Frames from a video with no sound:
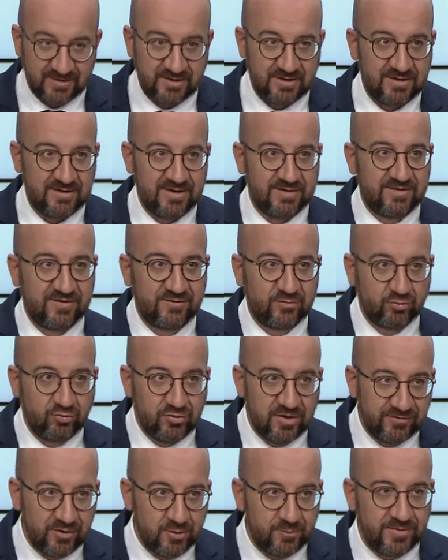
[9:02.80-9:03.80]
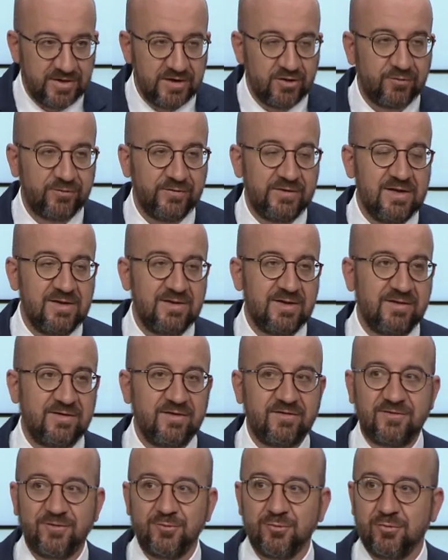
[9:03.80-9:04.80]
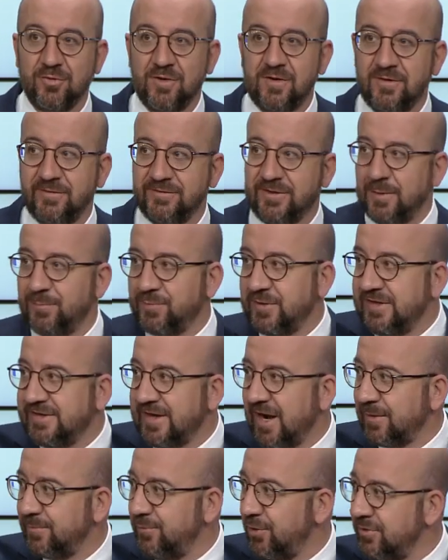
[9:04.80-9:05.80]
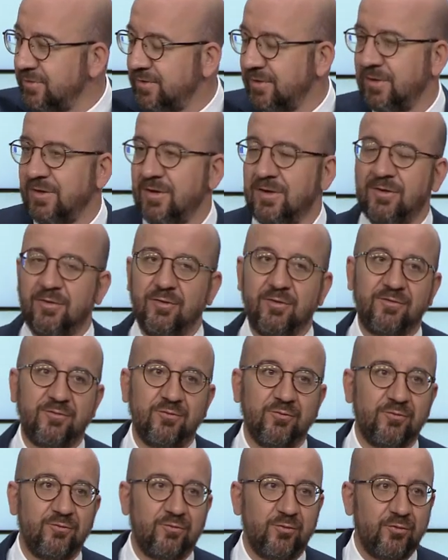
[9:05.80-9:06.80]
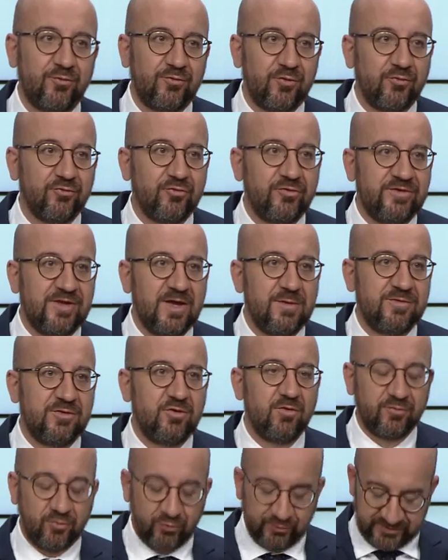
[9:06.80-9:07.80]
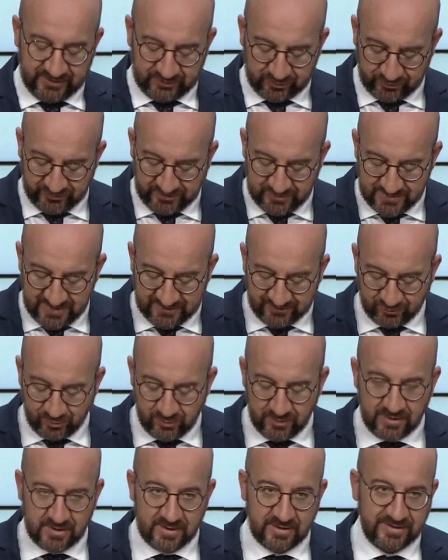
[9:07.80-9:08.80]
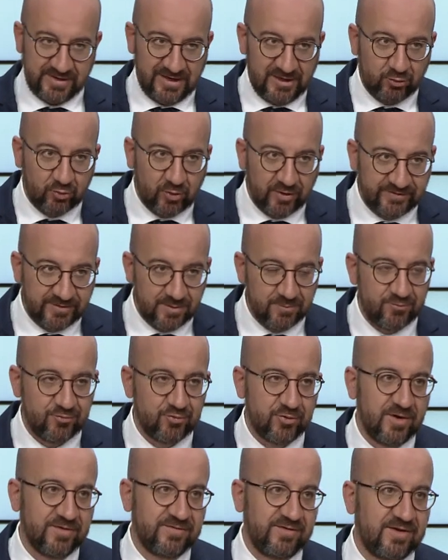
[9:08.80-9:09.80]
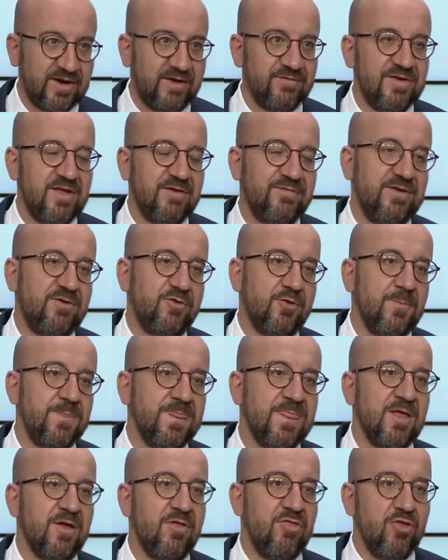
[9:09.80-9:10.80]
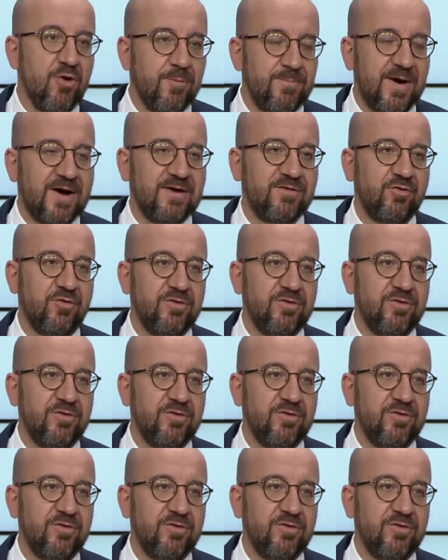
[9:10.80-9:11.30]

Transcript: thanks to a meeting of G7 finance ministers, the question of levying playing field, the carbon price. These are all subjects that need to be debated. And thirdly,